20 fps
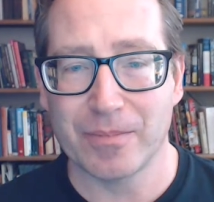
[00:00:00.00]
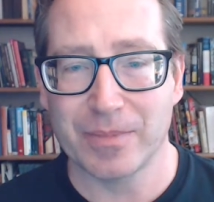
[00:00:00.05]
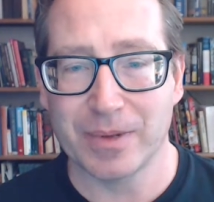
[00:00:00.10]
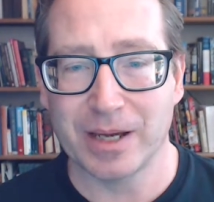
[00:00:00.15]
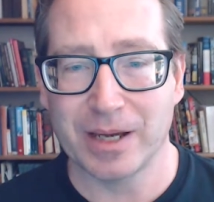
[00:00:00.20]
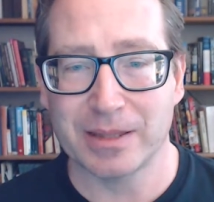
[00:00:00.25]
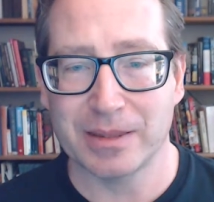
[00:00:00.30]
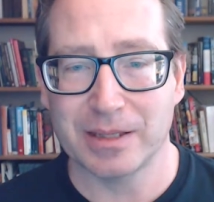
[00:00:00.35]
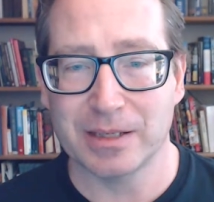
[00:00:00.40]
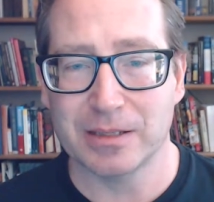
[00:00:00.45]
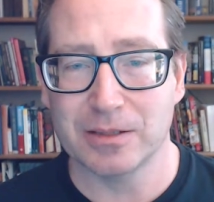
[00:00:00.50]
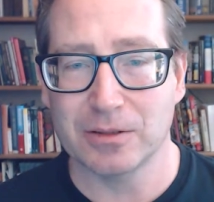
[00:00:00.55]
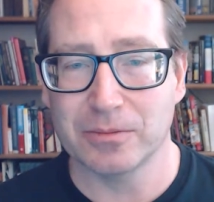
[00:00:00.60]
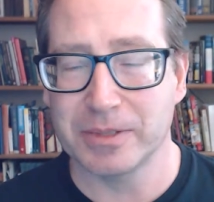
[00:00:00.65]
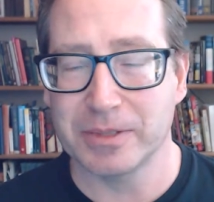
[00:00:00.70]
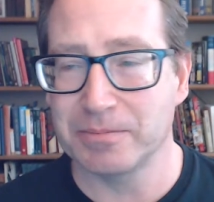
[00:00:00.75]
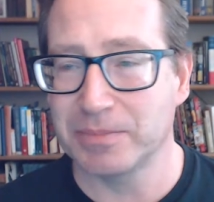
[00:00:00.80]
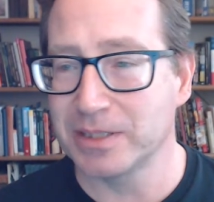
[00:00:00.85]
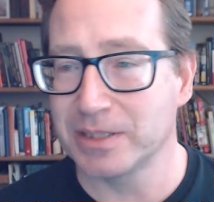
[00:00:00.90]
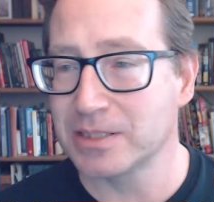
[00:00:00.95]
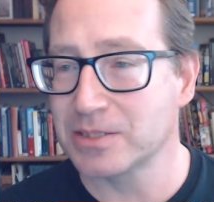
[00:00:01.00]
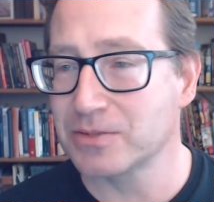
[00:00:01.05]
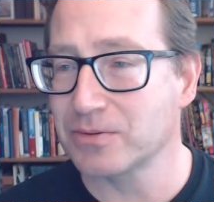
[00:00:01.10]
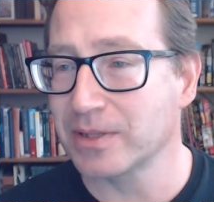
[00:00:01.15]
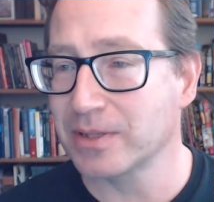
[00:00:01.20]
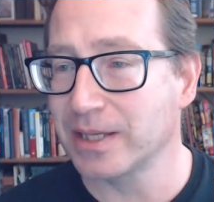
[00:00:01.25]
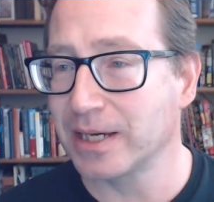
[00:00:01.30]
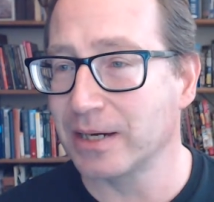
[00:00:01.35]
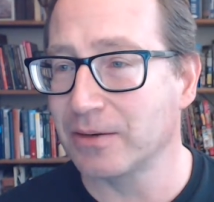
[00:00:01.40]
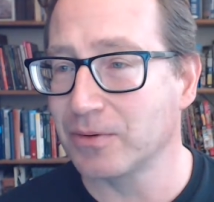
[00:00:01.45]
I think you'll be pleased
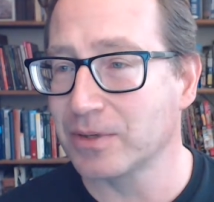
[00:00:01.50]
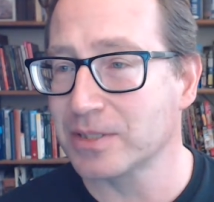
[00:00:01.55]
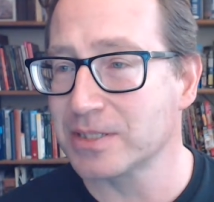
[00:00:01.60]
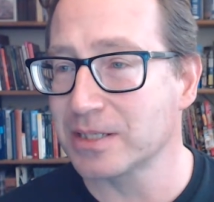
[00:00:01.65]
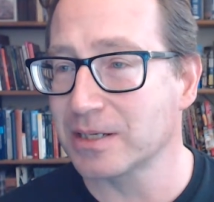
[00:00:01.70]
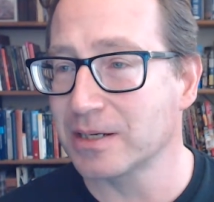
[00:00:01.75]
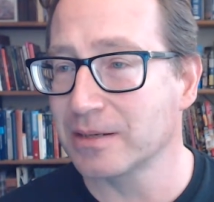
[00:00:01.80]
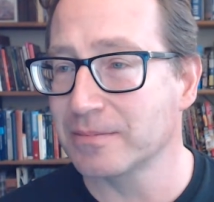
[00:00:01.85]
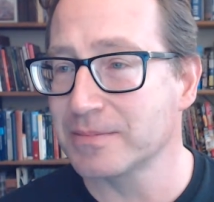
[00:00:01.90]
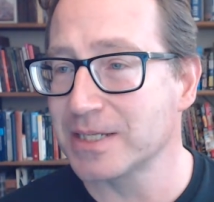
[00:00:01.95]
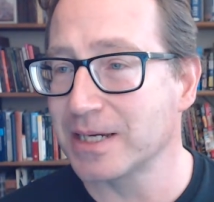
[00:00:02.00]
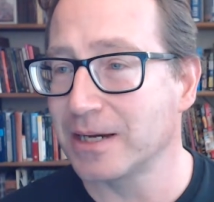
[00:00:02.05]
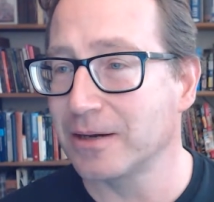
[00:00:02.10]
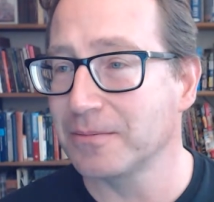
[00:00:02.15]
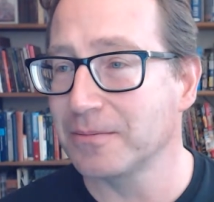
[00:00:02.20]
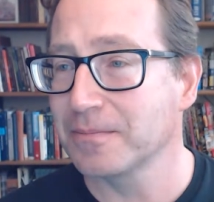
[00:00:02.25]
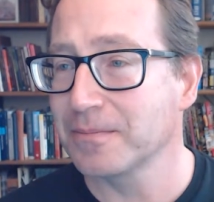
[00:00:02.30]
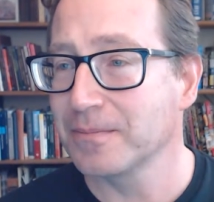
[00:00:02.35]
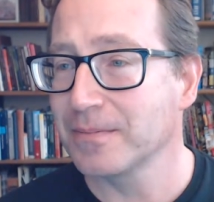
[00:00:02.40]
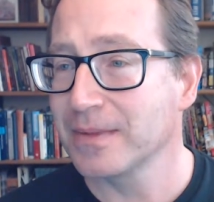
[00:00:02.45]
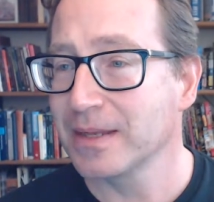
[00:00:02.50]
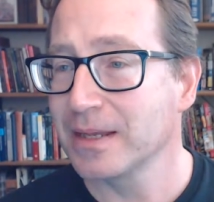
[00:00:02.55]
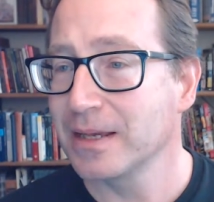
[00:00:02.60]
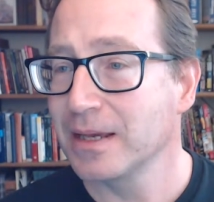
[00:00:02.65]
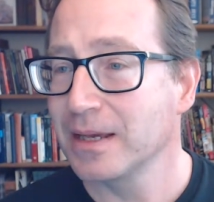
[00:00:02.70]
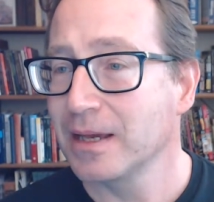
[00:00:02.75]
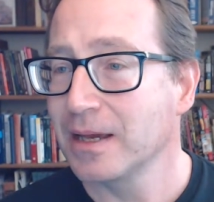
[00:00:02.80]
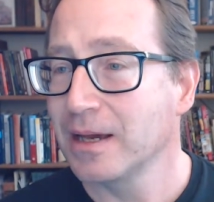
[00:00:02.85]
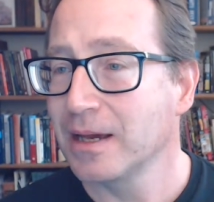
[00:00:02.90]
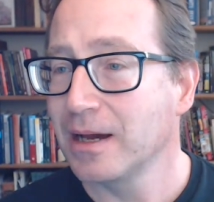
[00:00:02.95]
with that once it comes out.
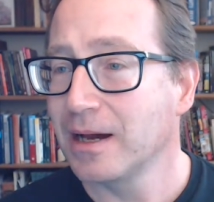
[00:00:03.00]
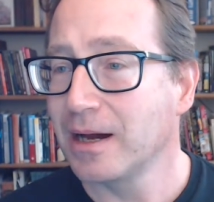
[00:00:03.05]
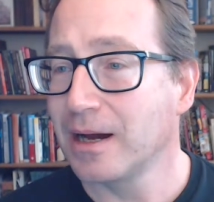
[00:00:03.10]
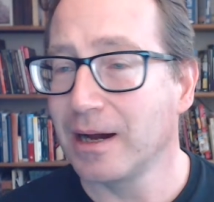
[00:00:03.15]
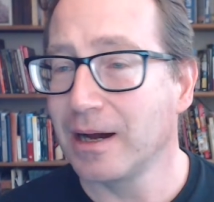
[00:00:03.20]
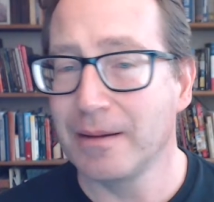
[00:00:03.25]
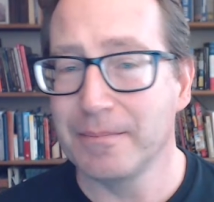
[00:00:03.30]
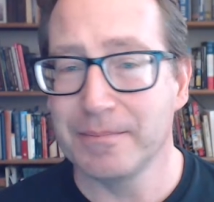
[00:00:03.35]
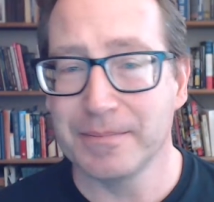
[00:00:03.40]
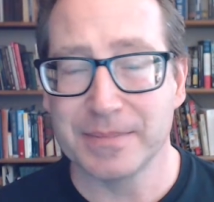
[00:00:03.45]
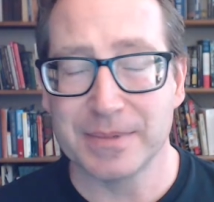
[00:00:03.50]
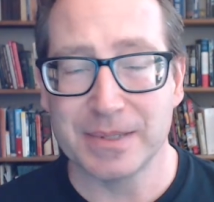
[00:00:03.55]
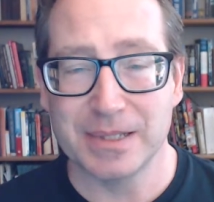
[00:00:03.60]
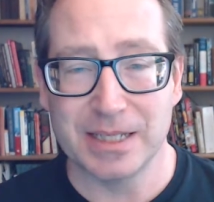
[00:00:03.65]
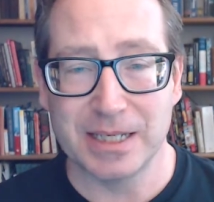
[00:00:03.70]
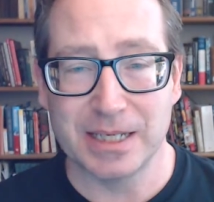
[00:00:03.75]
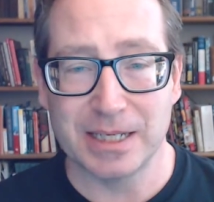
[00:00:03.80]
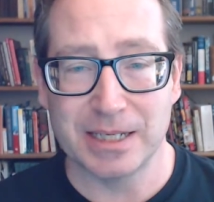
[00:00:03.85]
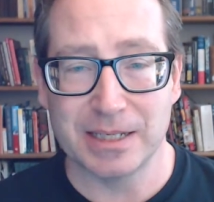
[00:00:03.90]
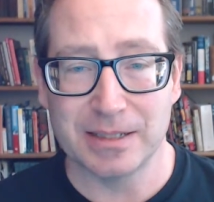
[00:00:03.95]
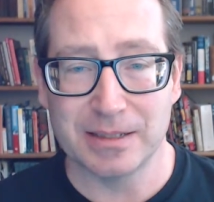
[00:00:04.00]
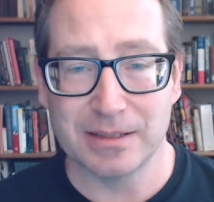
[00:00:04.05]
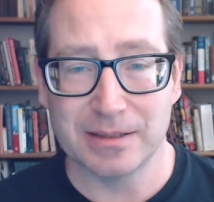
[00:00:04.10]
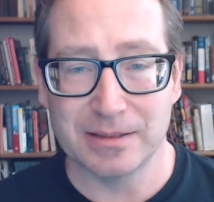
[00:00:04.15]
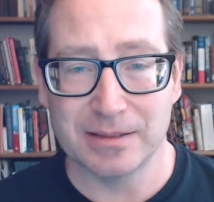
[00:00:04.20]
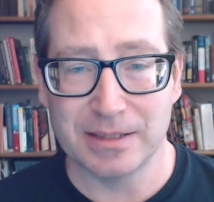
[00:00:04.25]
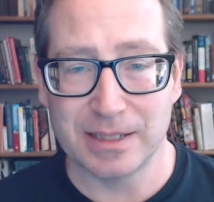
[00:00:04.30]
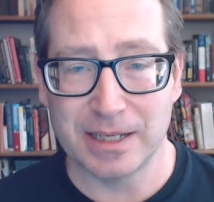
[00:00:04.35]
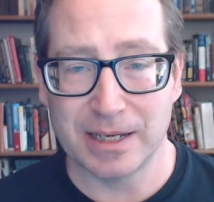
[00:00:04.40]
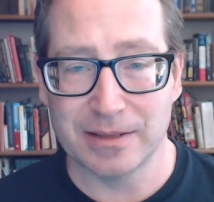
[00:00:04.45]
The